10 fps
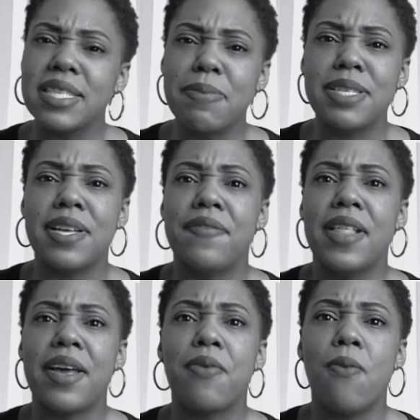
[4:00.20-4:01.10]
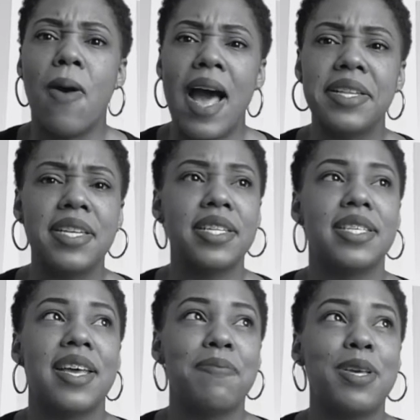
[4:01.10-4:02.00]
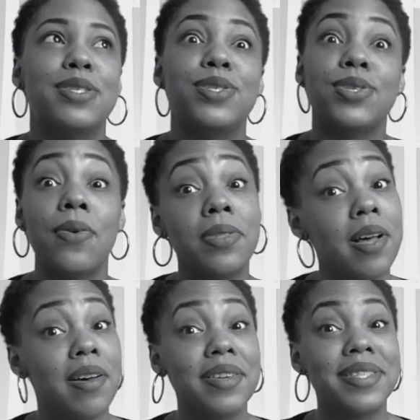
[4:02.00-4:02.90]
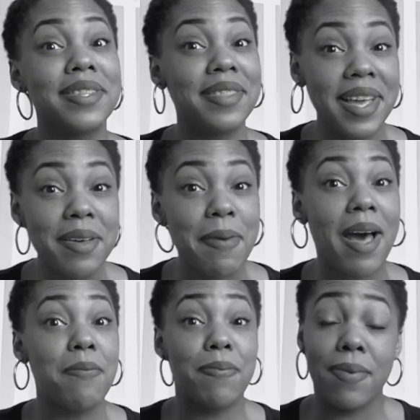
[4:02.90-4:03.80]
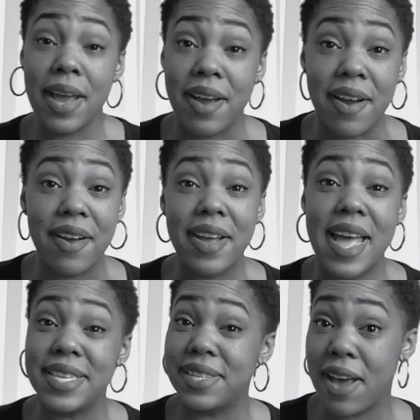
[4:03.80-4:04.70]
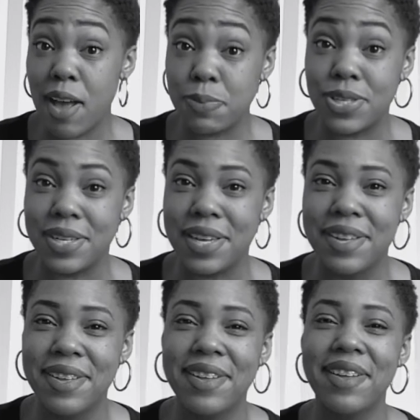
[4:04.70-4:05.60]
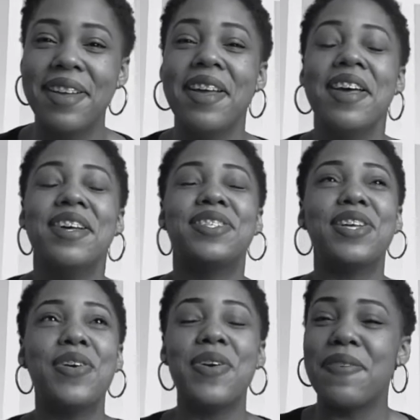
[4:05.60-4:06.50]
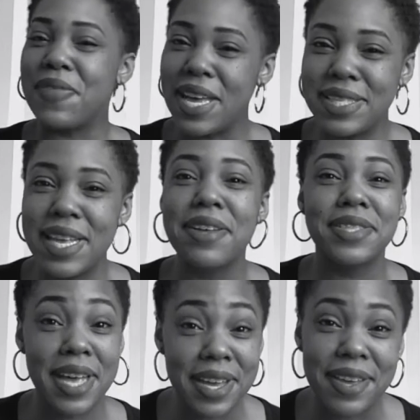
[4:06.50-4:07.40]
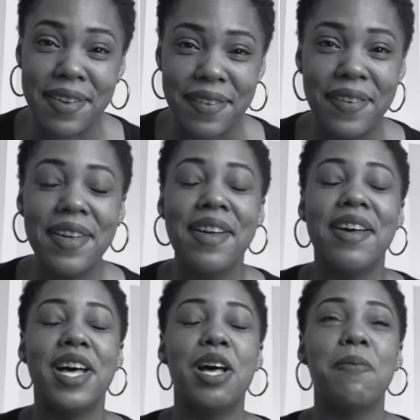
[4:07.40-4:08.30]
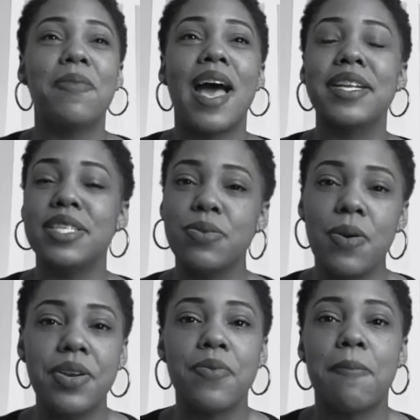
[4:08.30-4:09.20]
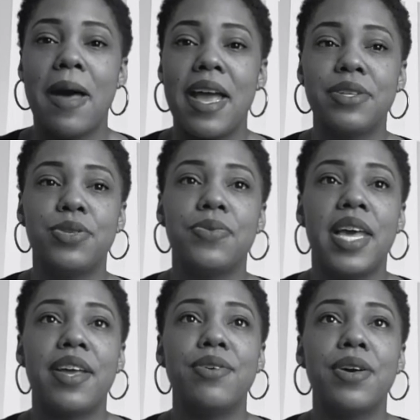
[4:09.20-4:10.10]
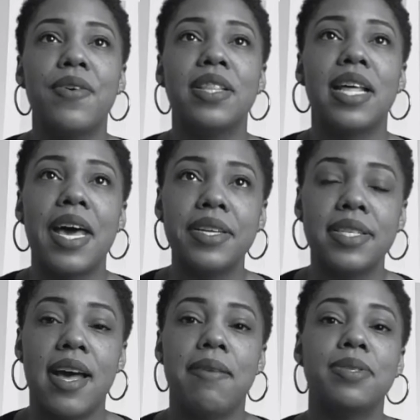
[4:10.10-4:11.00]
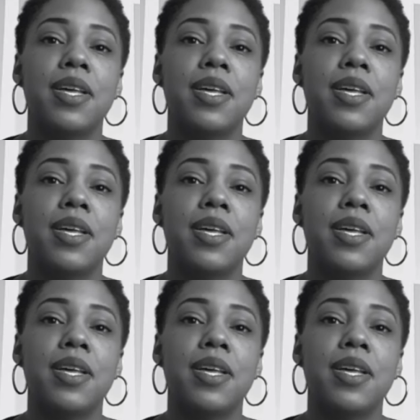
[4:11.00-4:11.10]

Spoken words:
myself, like, why did it take me so long to think about prayer as an option? So if that sounds like you, I just want to remind you that, a lot of times